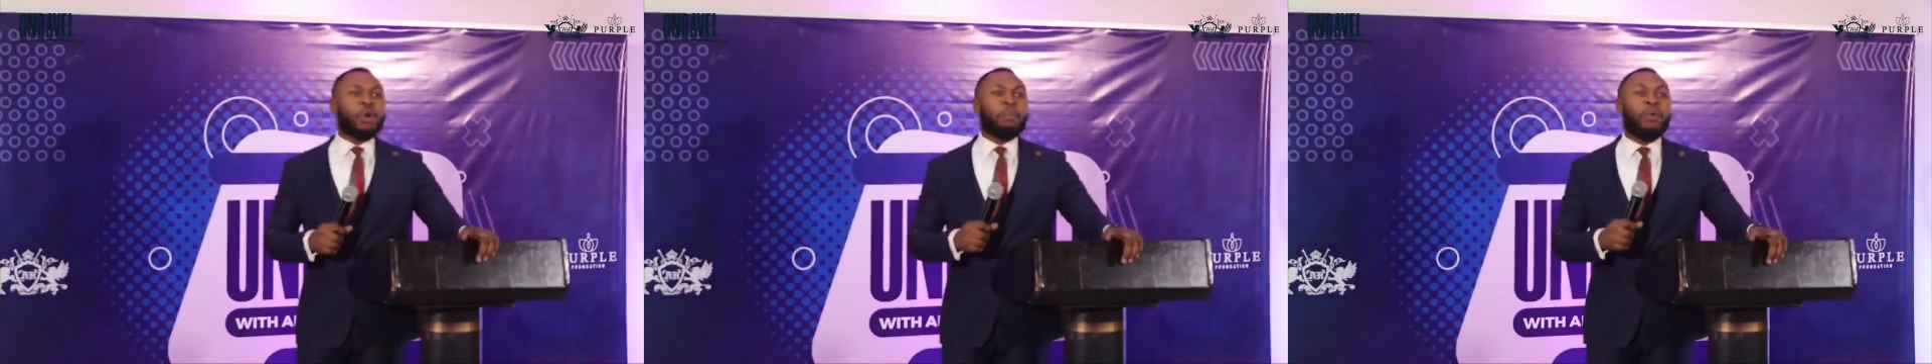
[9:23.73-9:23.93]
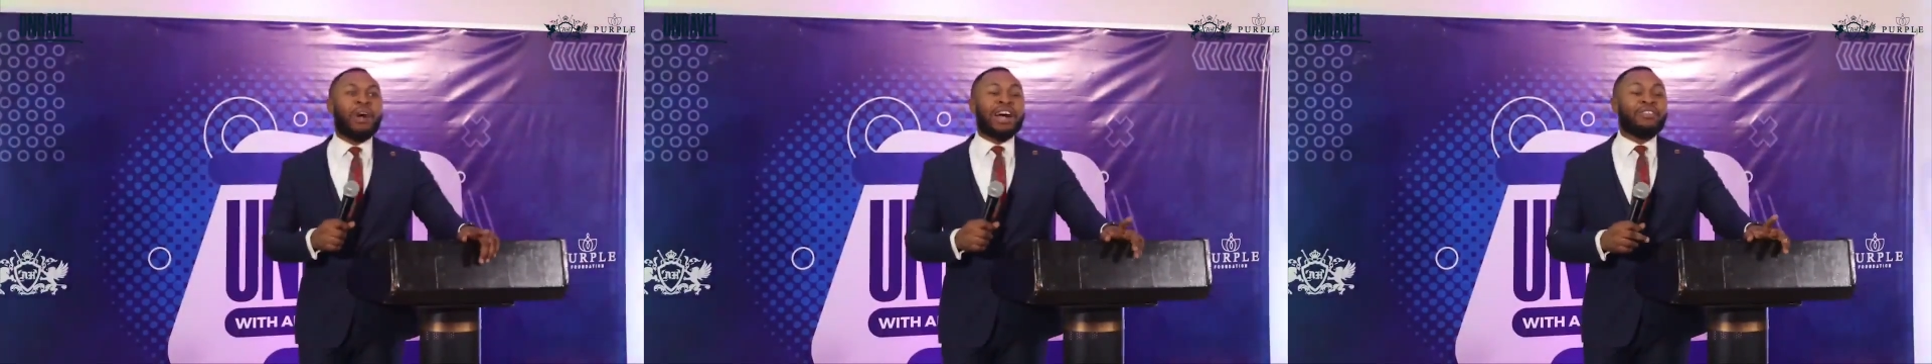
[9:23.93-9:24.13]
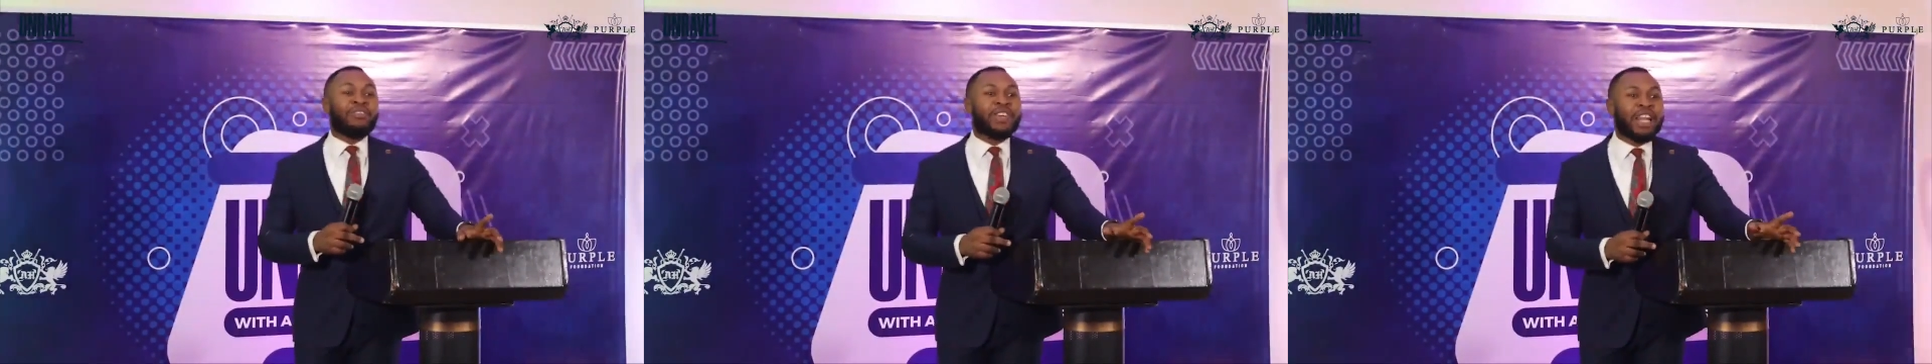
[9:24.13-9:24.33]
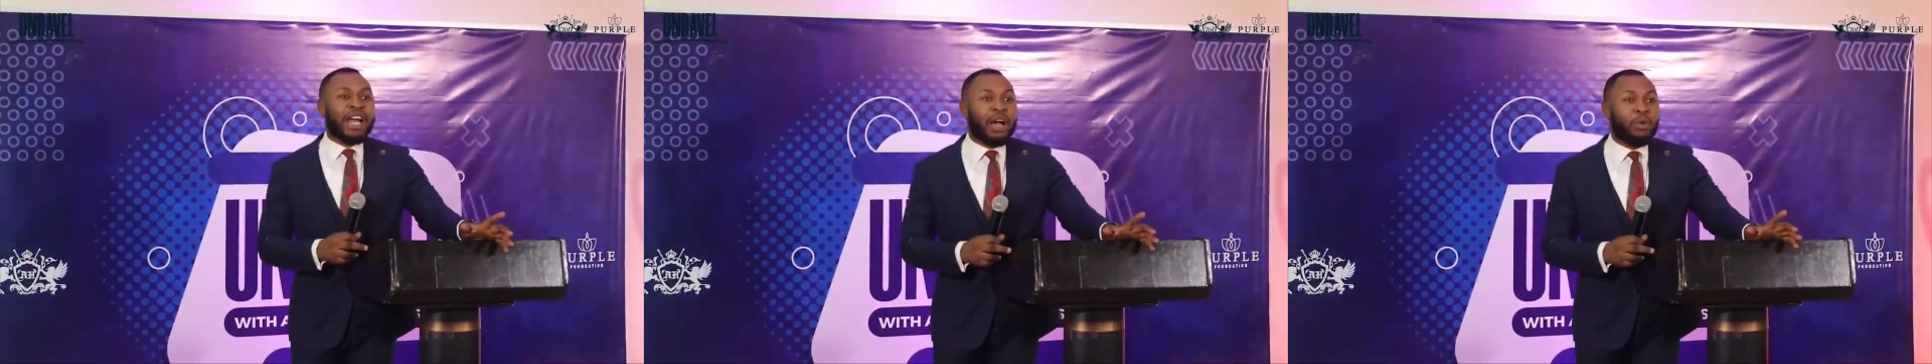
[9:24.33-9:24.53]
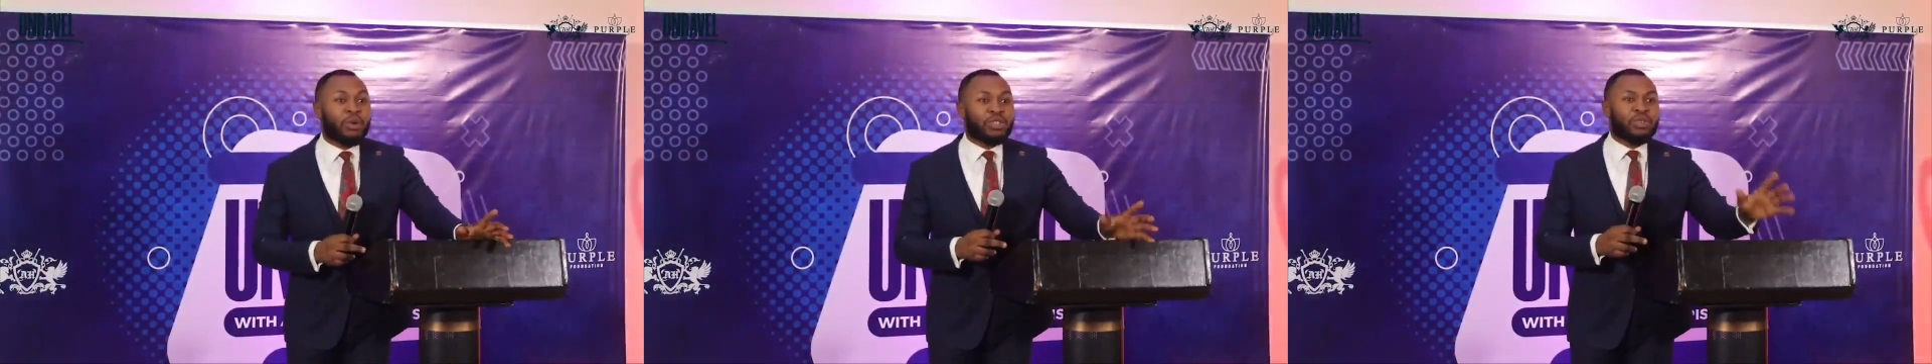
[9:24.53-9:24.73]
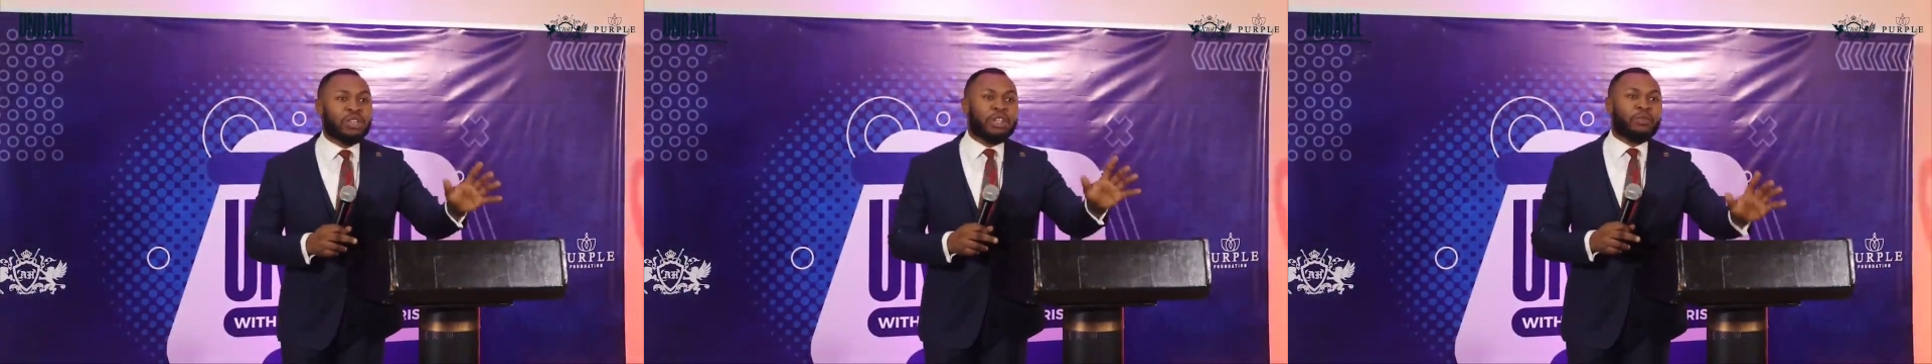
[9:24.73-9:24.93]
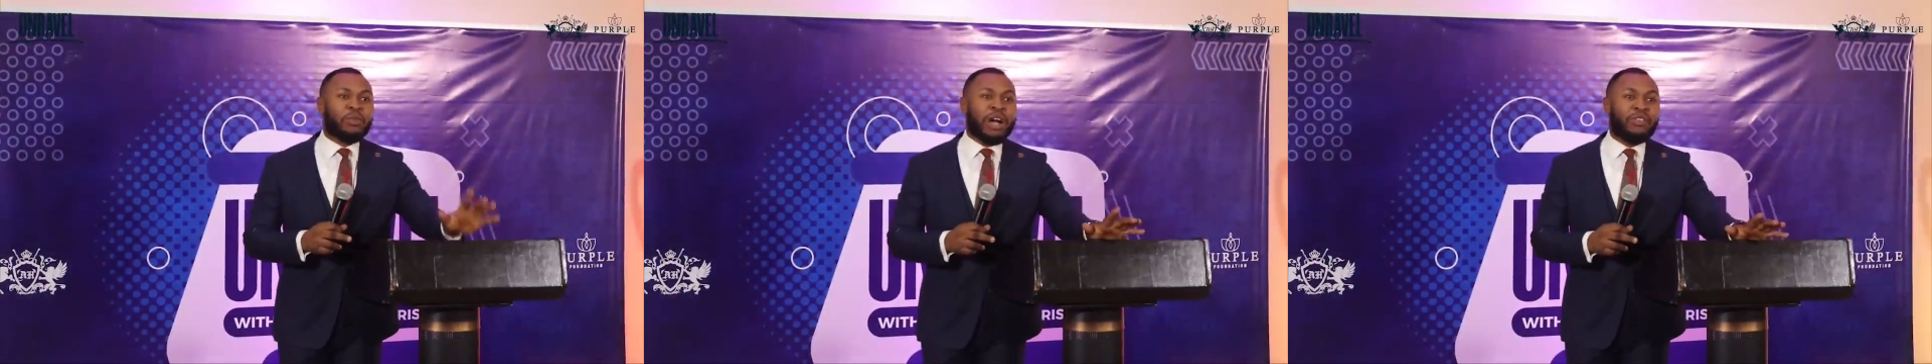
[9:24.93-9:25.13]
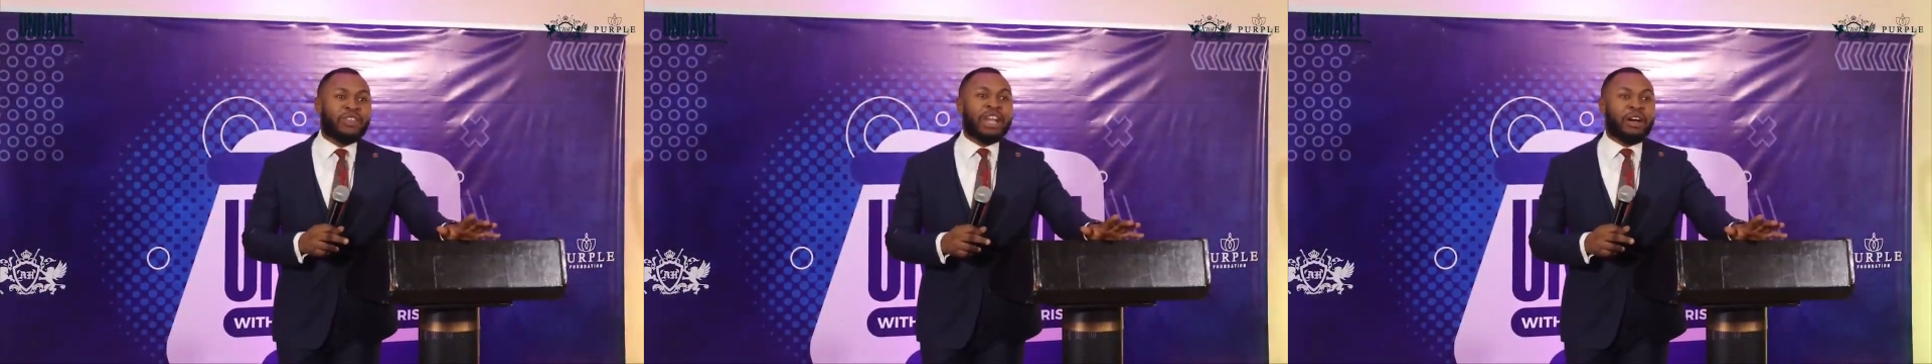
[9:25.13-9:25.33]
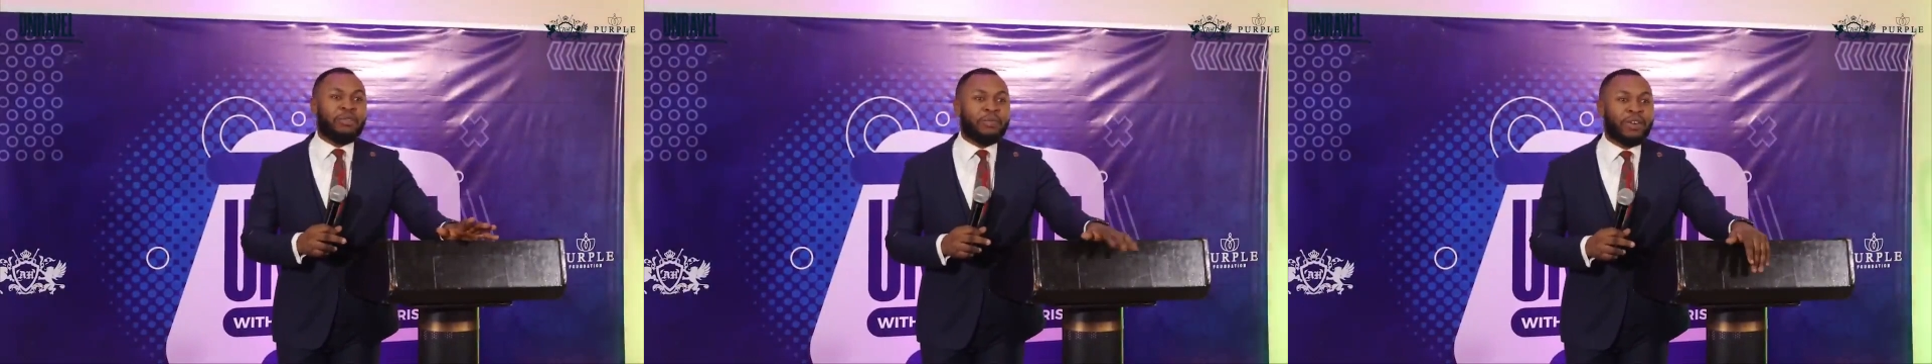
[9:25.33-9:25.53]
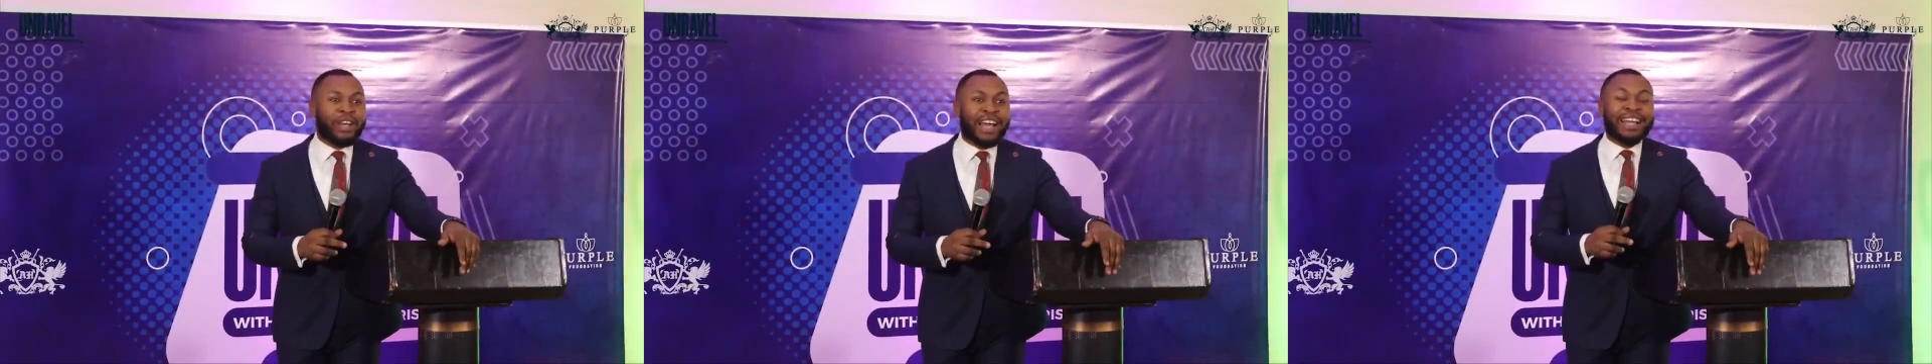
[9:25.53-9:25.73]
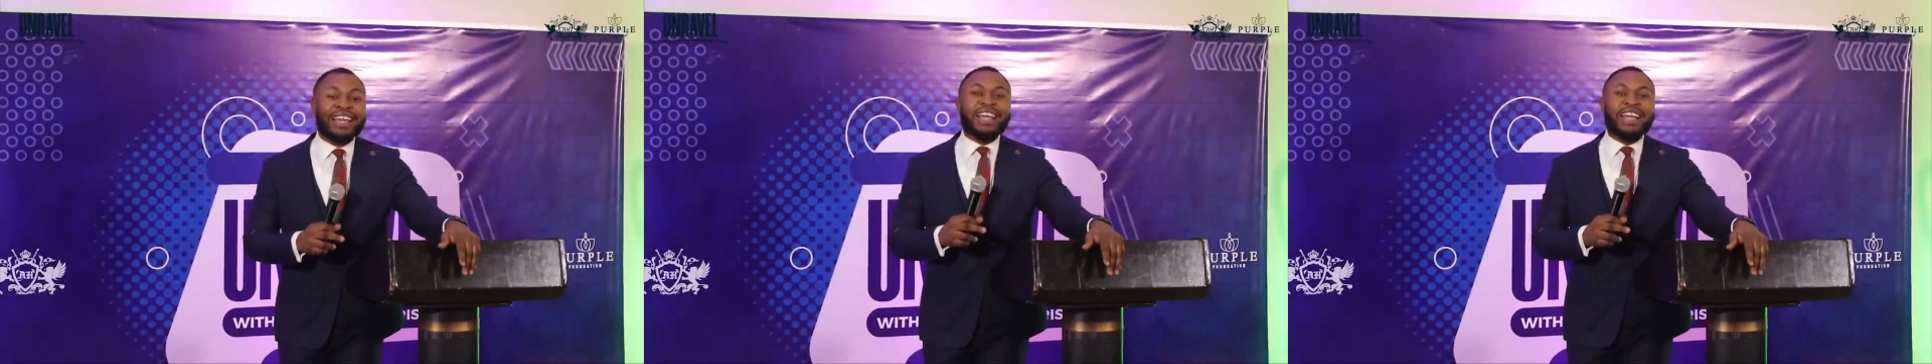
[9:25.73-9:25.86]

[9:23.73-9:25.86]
But Alvina, I was doing it for Alvina free.